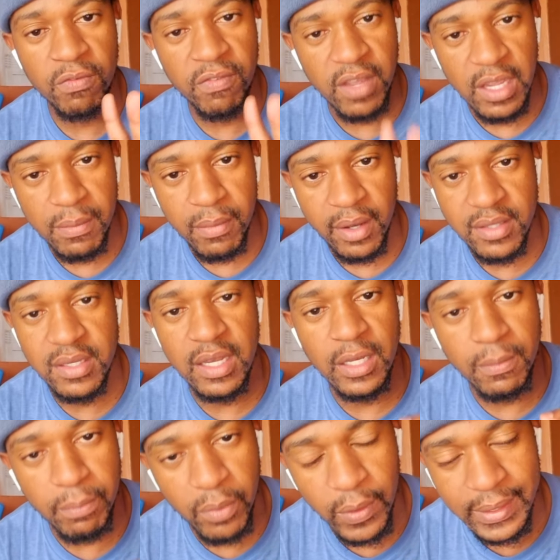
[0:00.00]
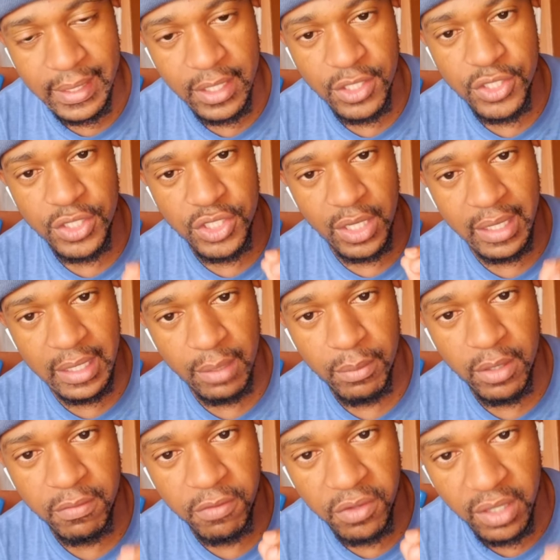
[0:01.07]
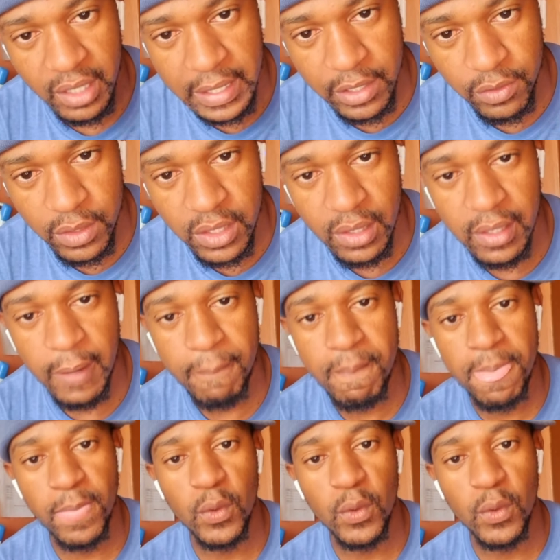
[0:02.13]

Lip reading: famous important gentlemen for your curriculum